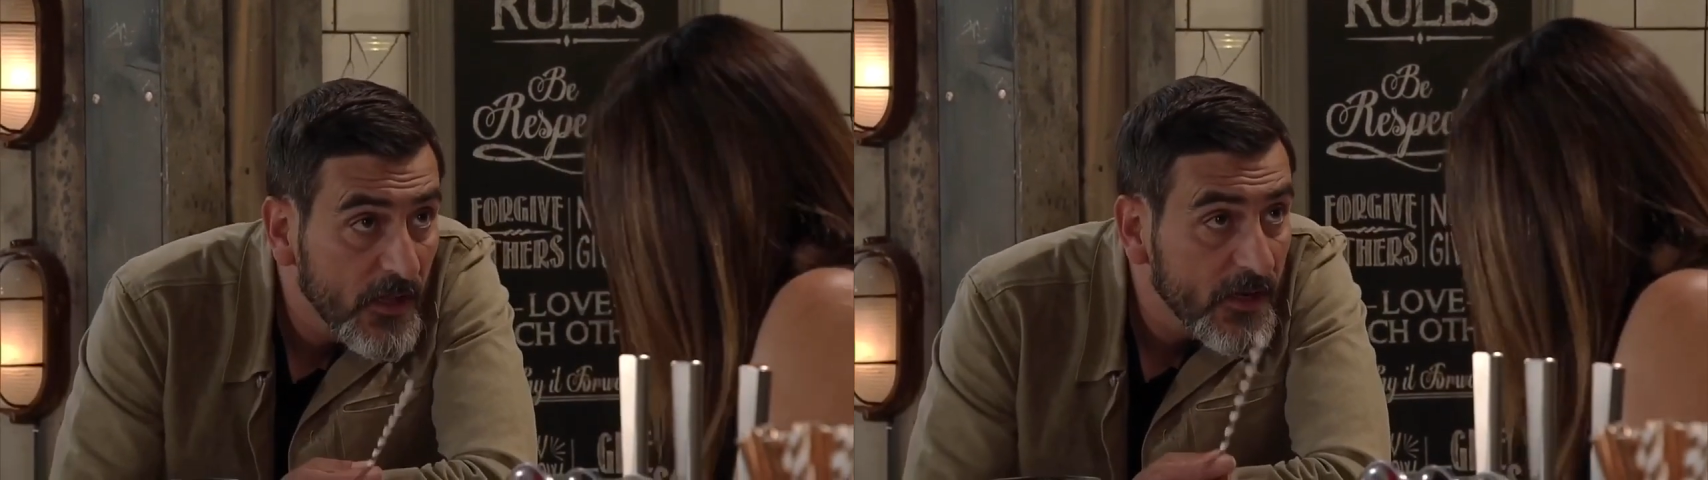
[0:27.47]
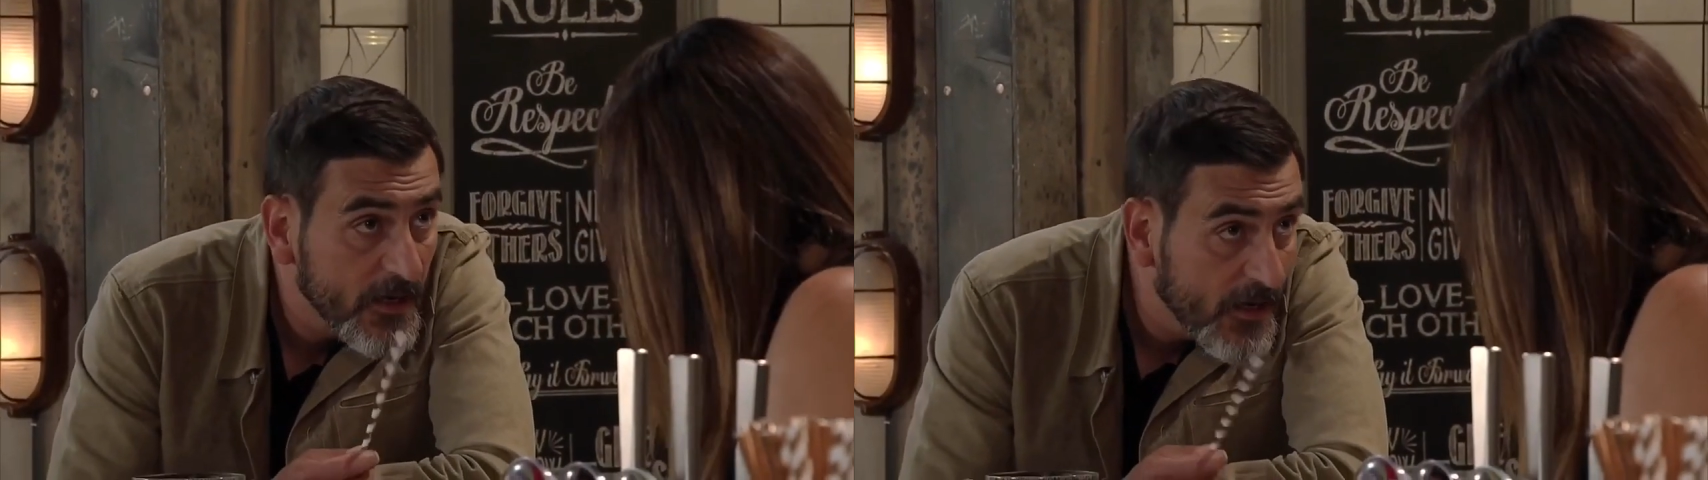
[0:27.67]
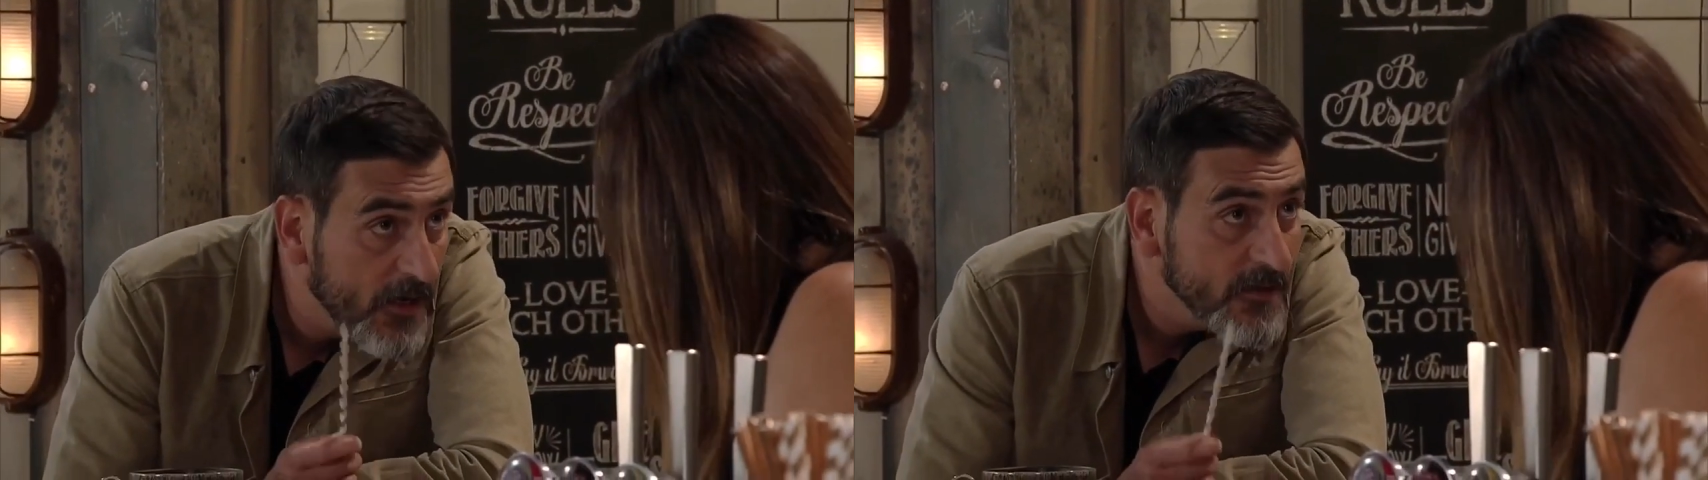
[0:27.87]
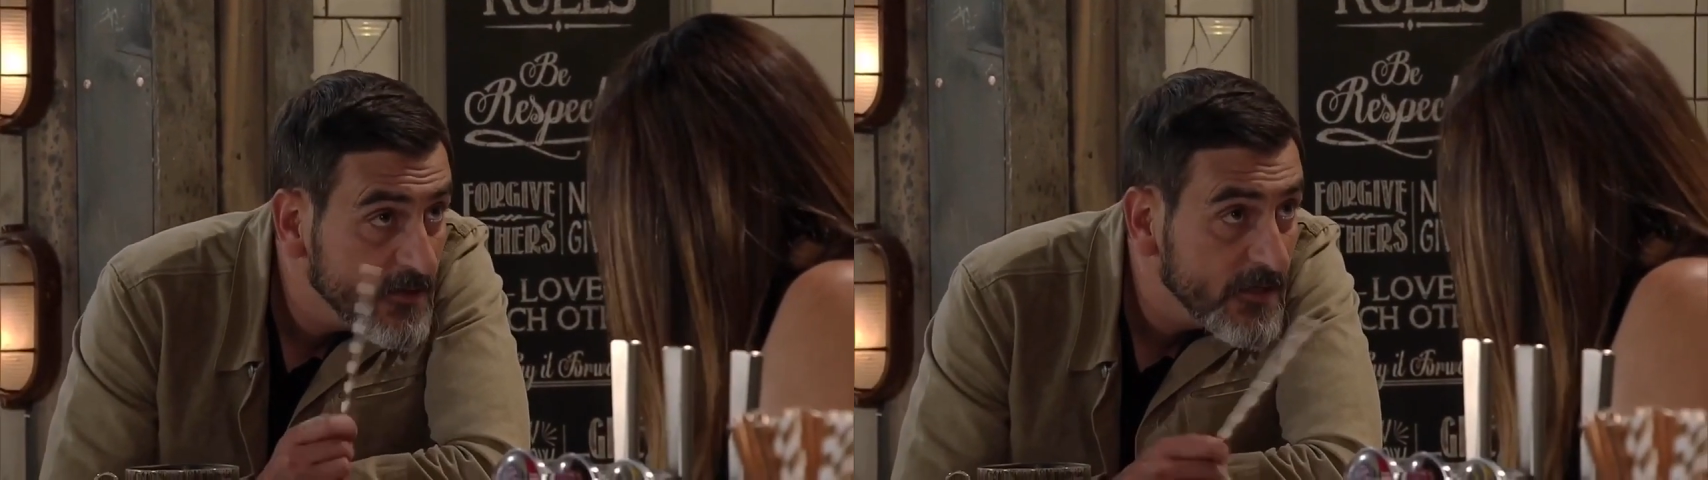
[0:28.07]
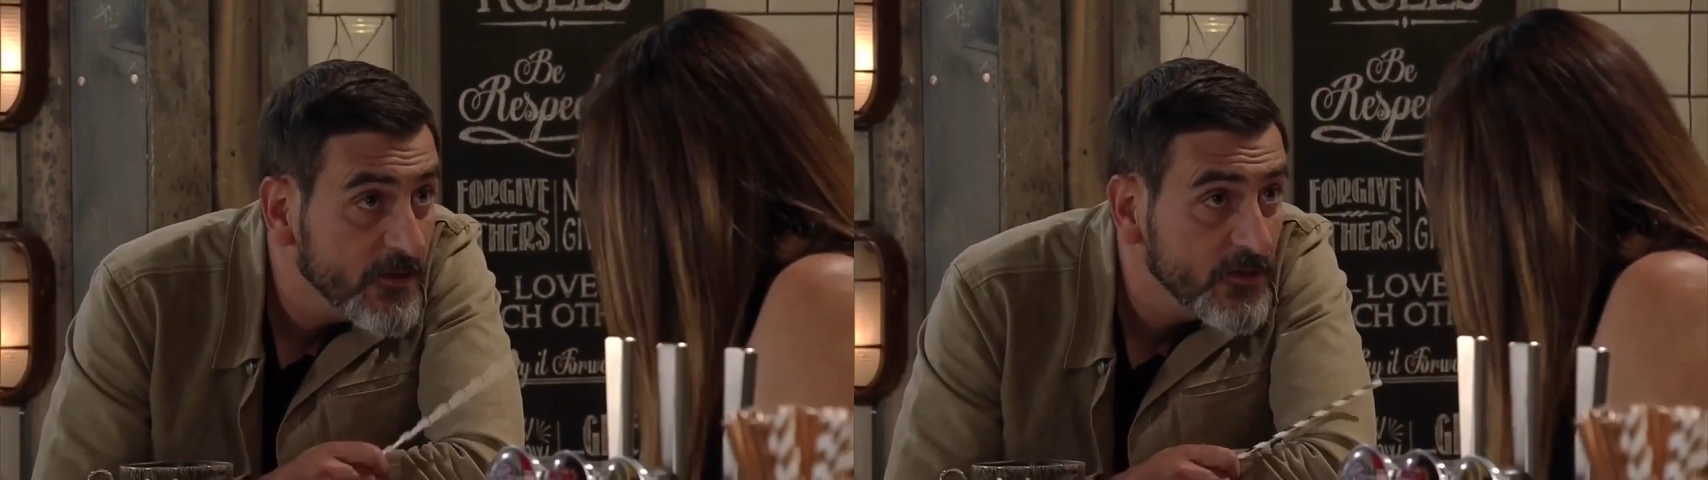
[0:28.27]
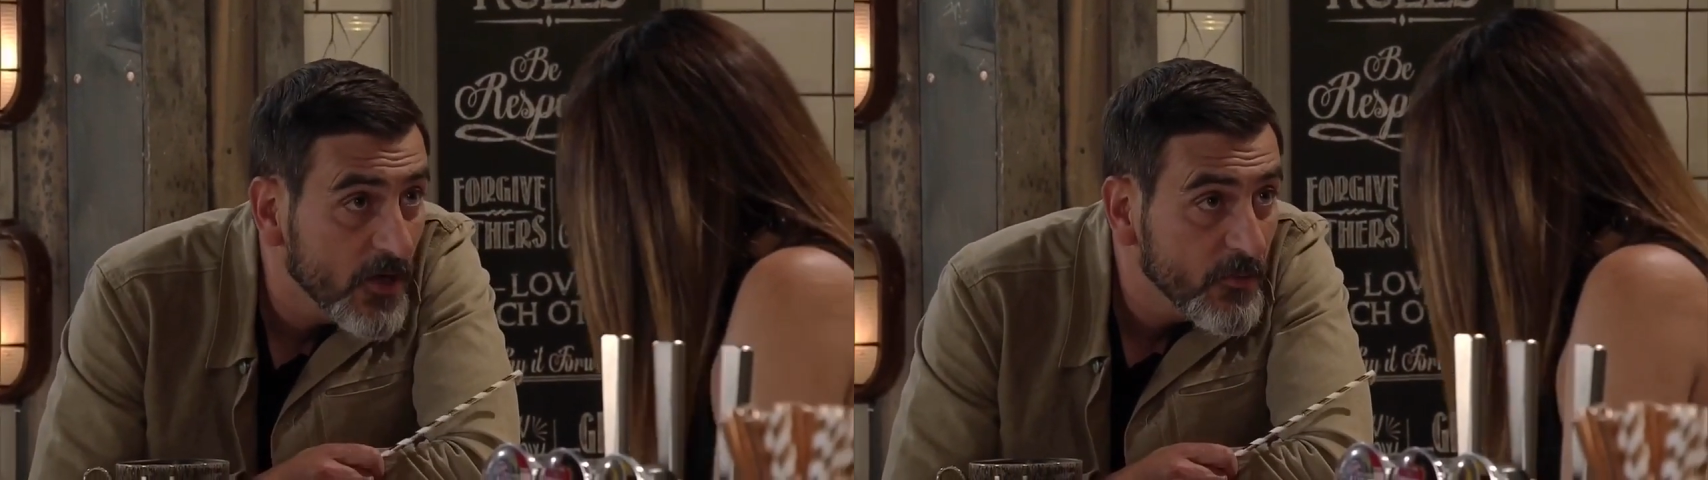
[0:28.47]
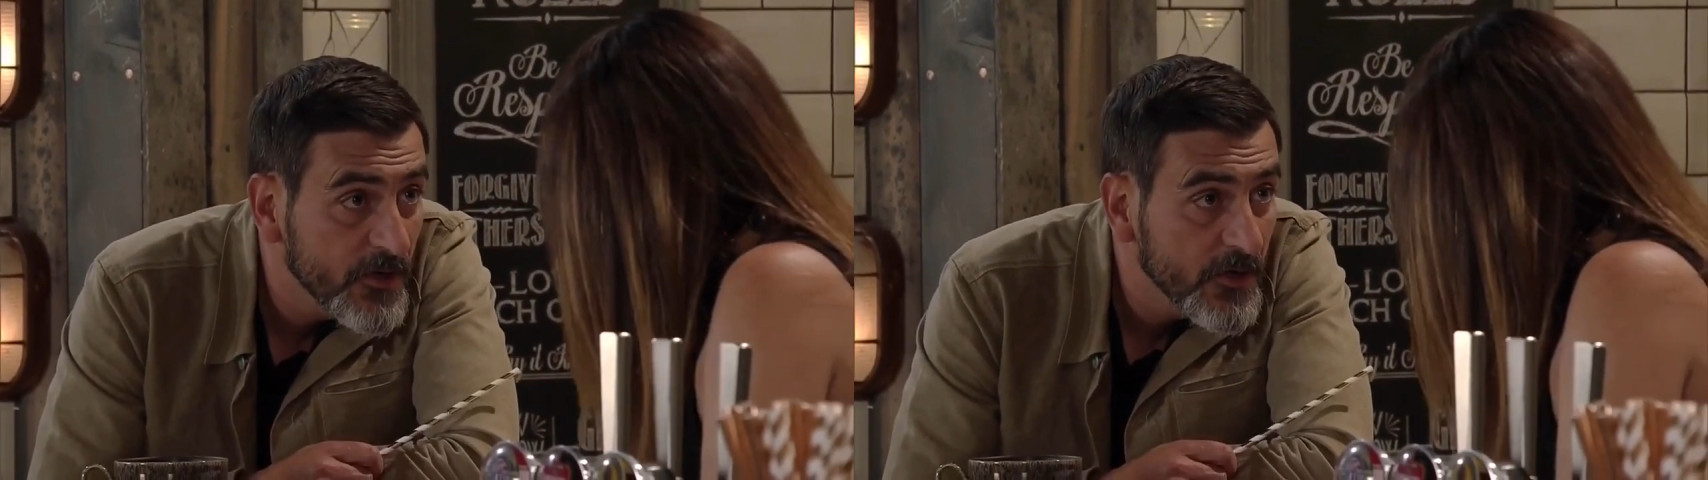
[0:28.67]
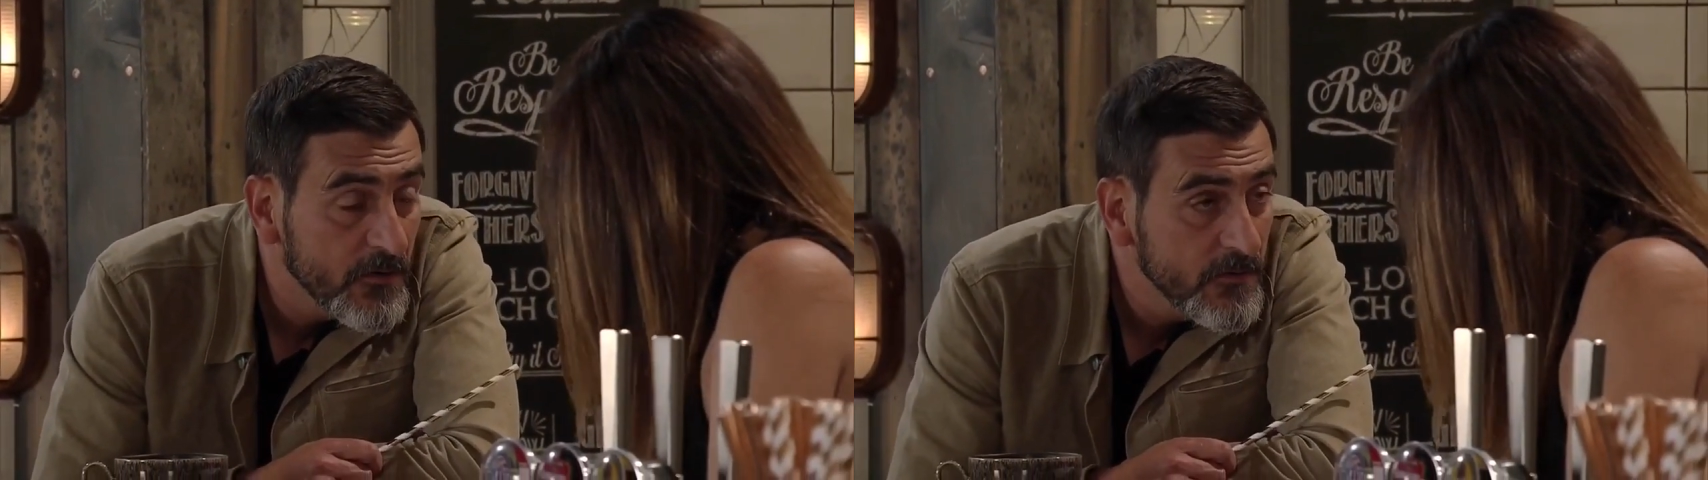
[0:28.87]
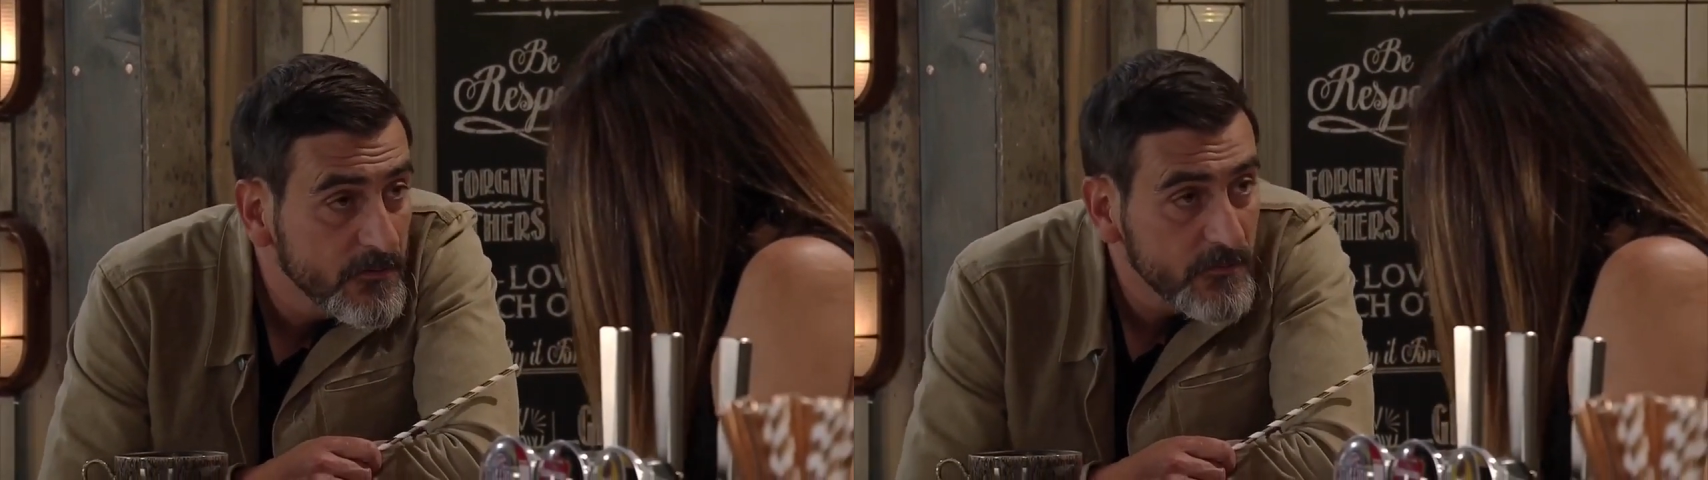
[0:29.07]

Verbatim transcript: letting Kate take the job, you know.